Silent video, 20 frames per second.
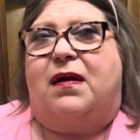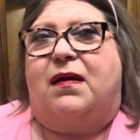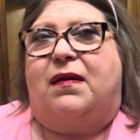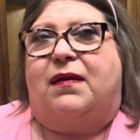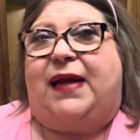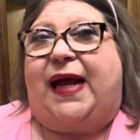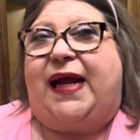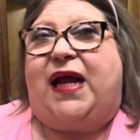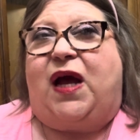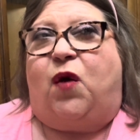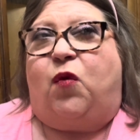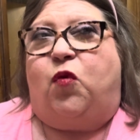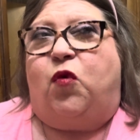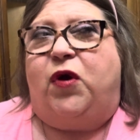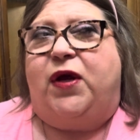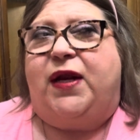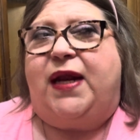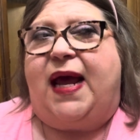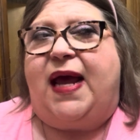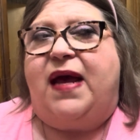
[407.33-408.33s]
like I
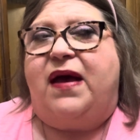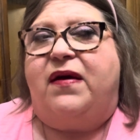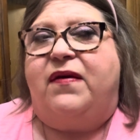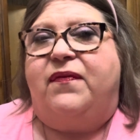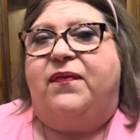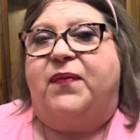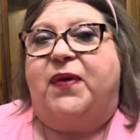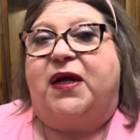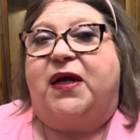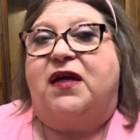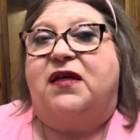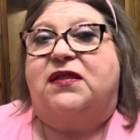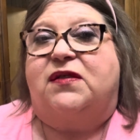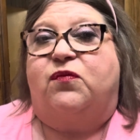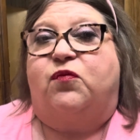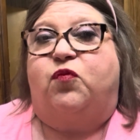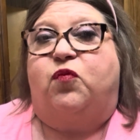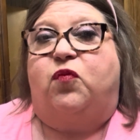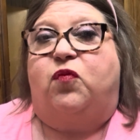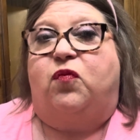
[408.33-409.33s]
would have, because
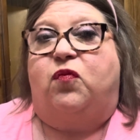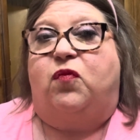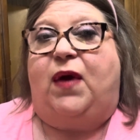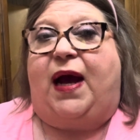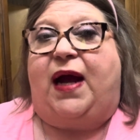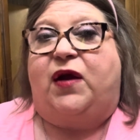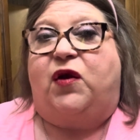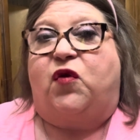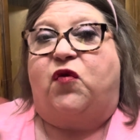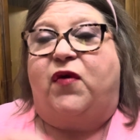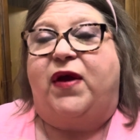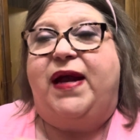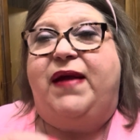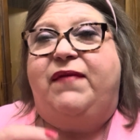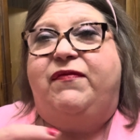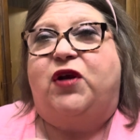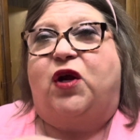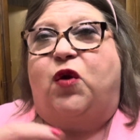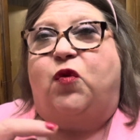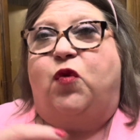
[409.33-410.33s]
I
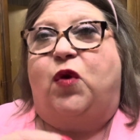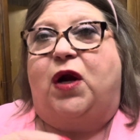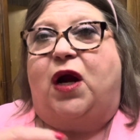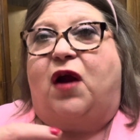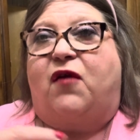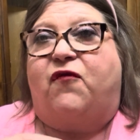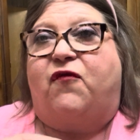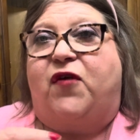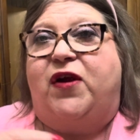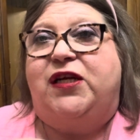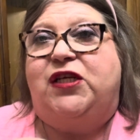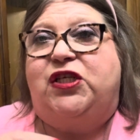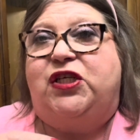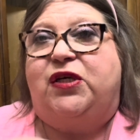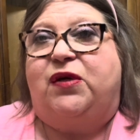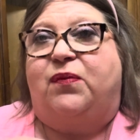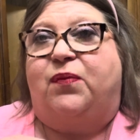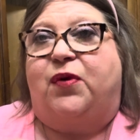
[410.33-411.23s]
grieved her when our friendship